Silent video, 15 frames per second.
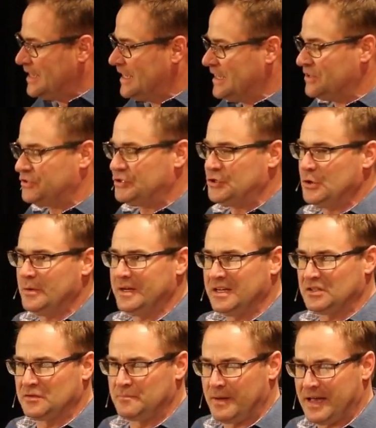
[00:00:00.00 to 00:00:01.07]
is doing
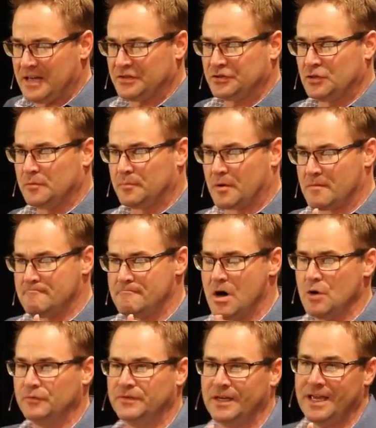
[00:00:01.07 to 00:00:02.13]
its best to
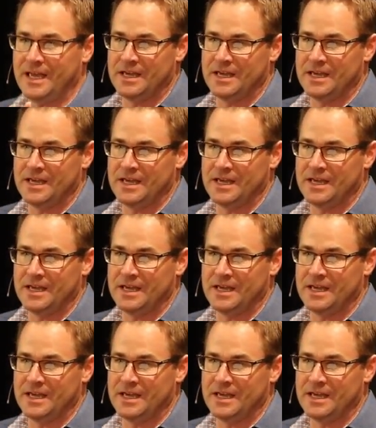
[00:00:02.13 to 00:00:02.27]
promote the